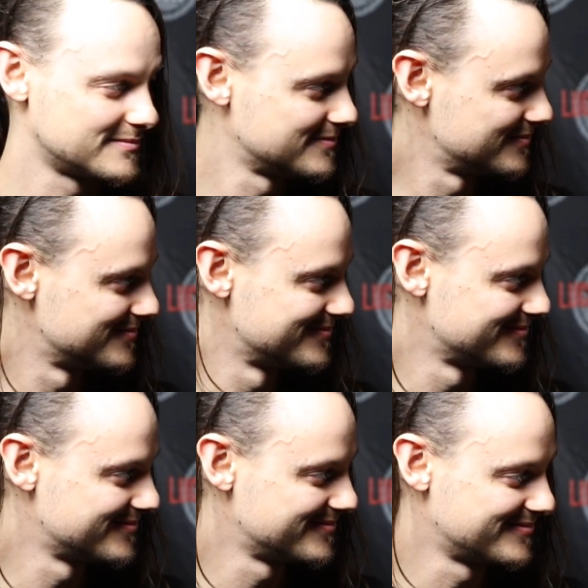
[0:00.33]

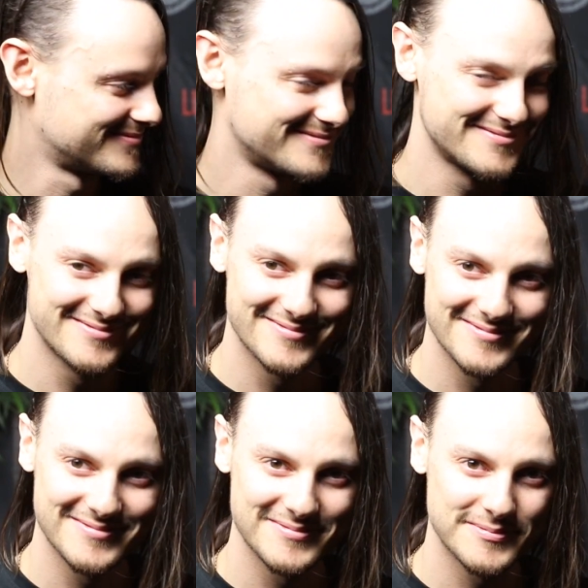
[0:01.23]

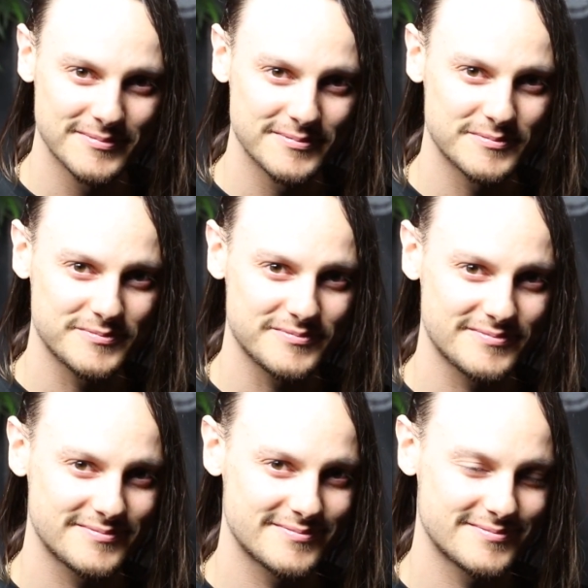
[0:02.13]

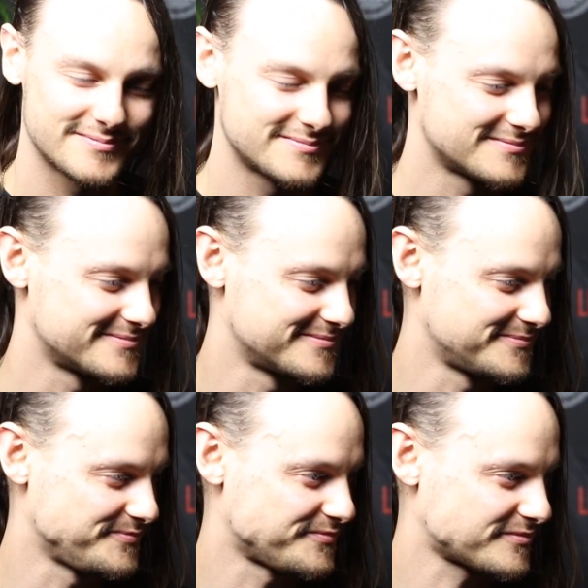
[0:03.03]

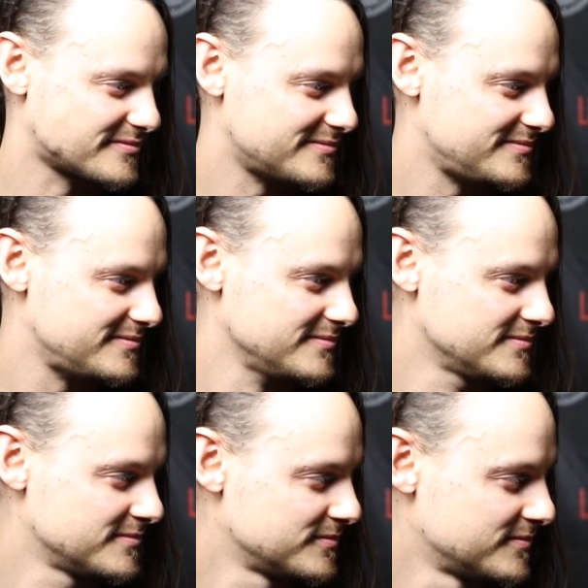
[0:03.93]

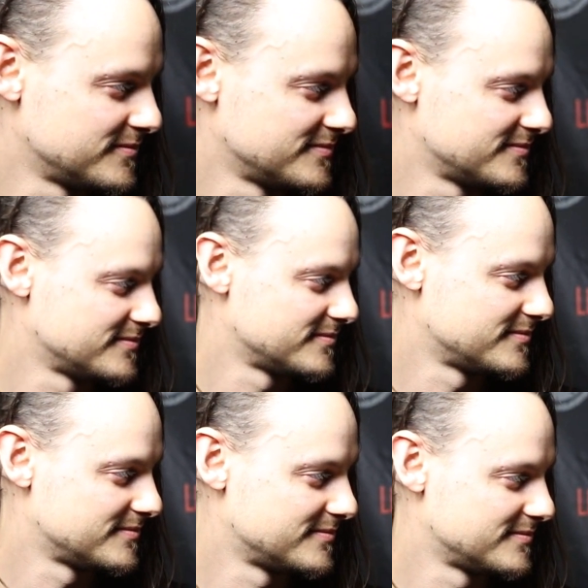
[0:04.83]

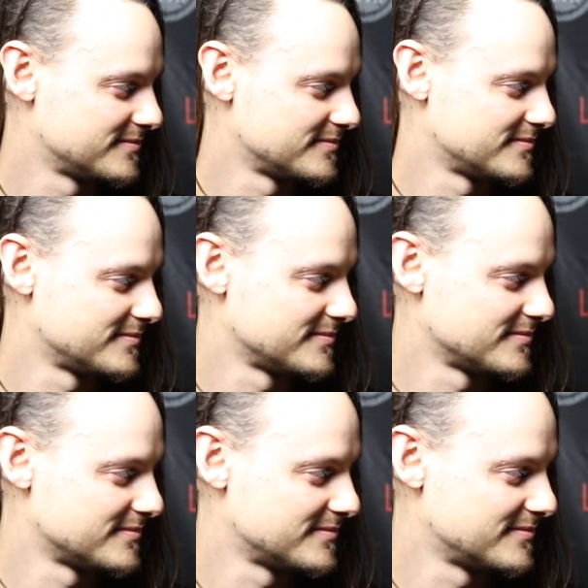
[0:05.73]

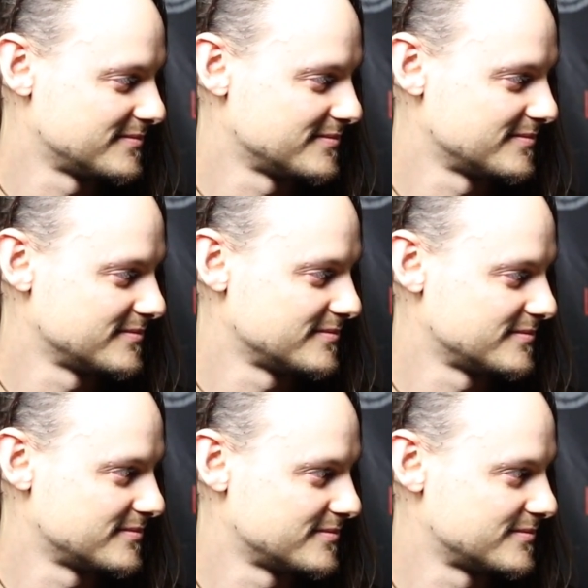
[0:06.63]

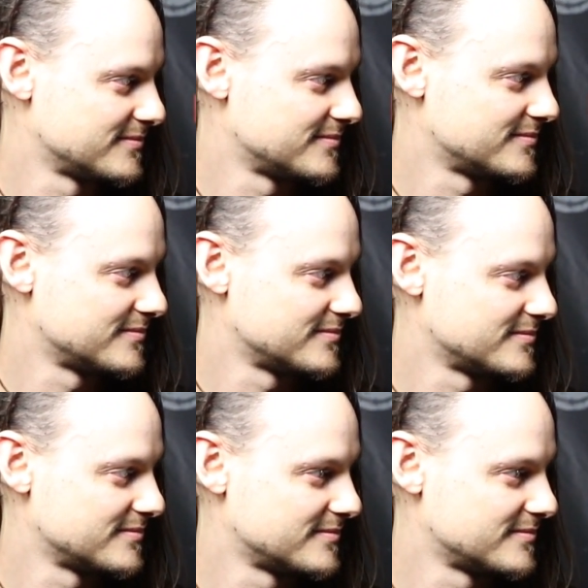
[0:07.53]
This person isn't speaking.